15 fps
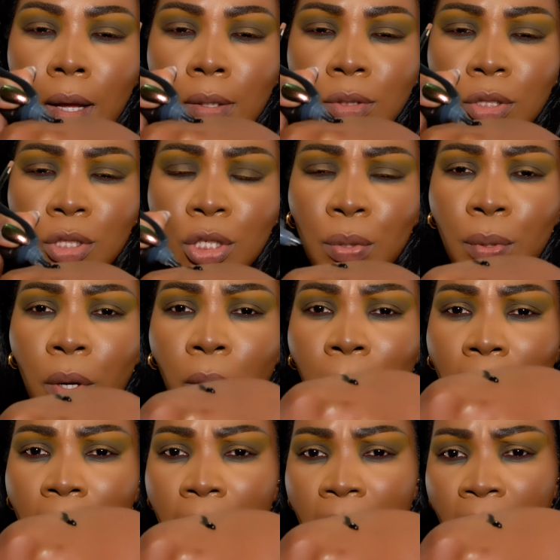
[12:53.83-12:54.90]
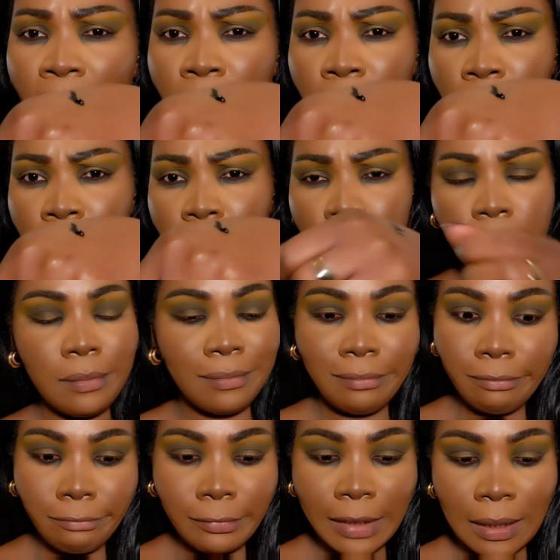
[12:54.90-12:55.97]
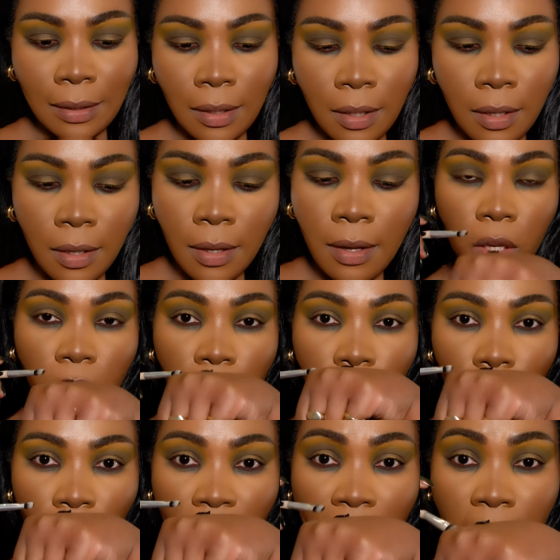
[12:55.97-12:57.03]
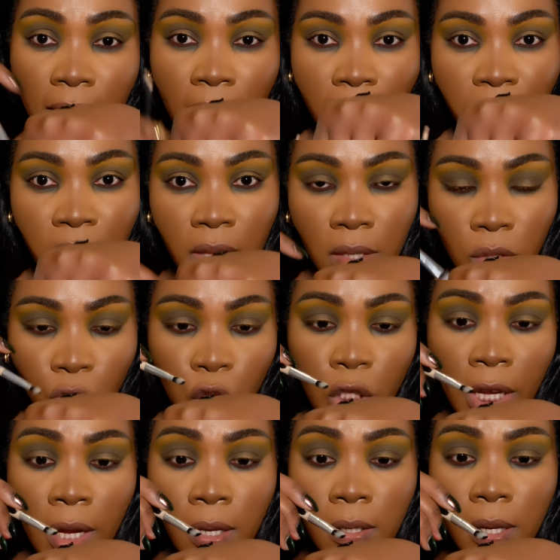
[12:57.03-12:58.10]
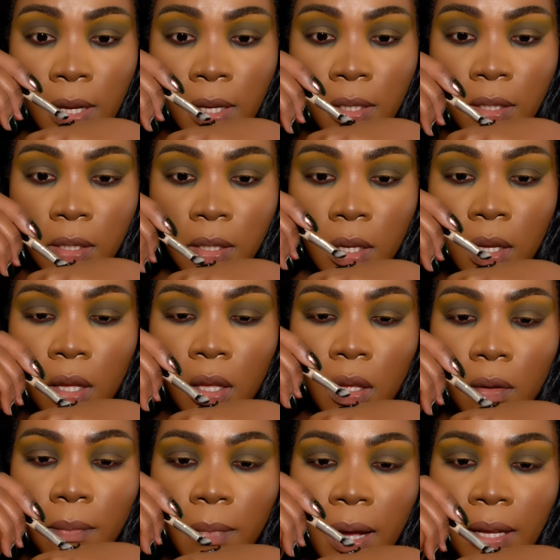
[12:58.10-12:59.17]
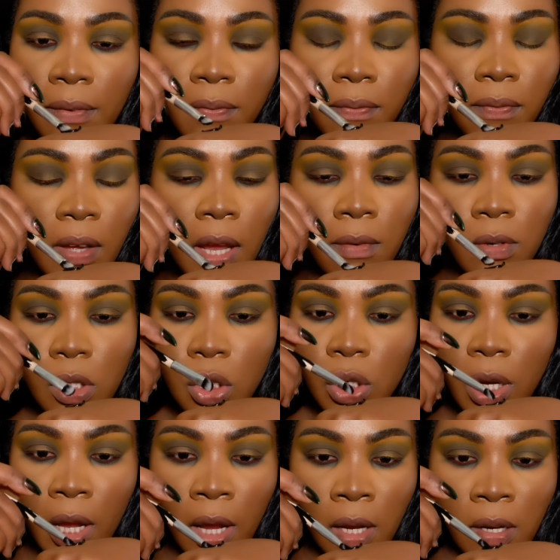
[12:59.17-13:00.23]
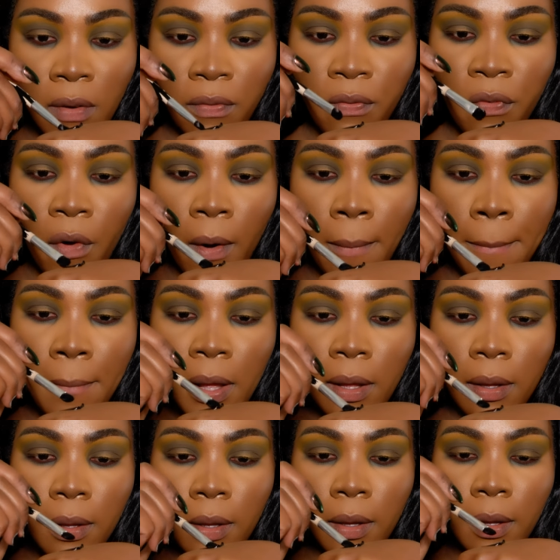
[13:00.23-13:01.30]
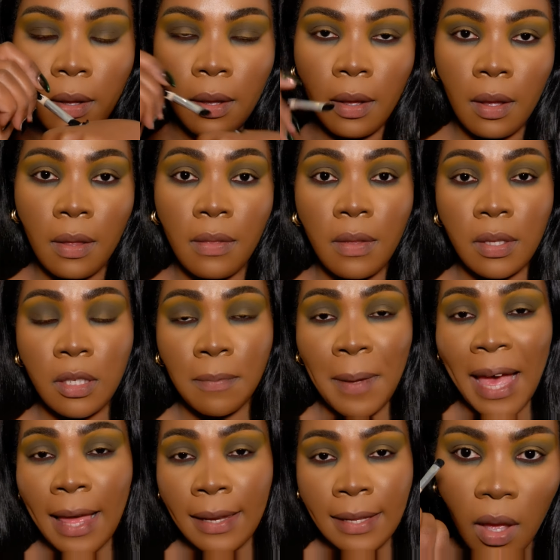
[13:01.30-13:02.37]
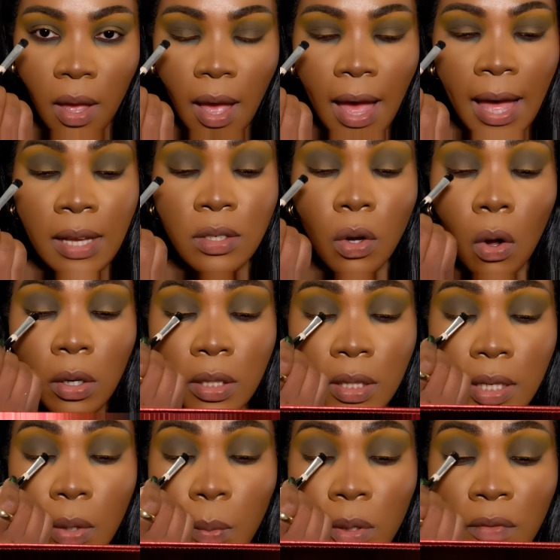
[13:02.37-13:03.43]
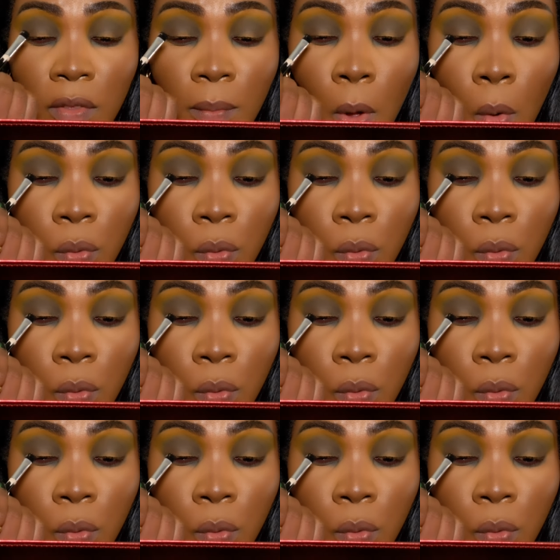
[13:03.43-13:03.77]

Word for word: I'll just do it on my hand. So that Nephthys shade is my favourite shade from this palette. And honestly, one of the